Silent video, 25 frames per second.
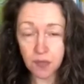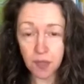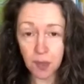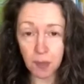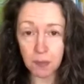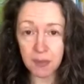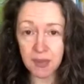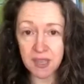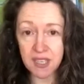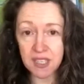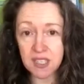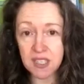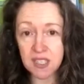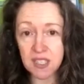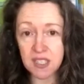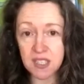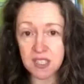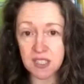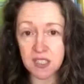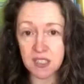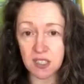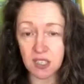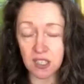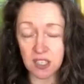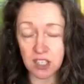meat
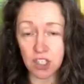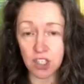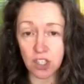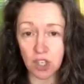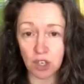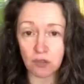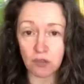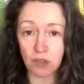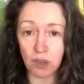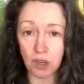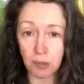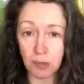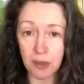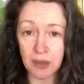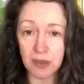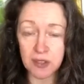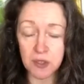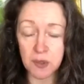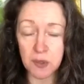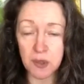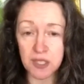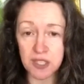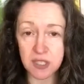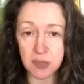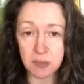is in general about
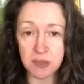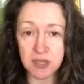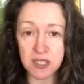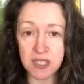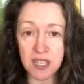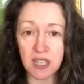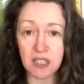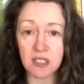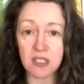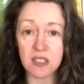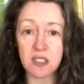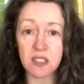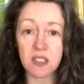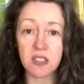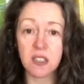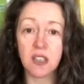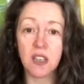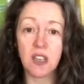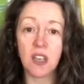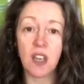20%.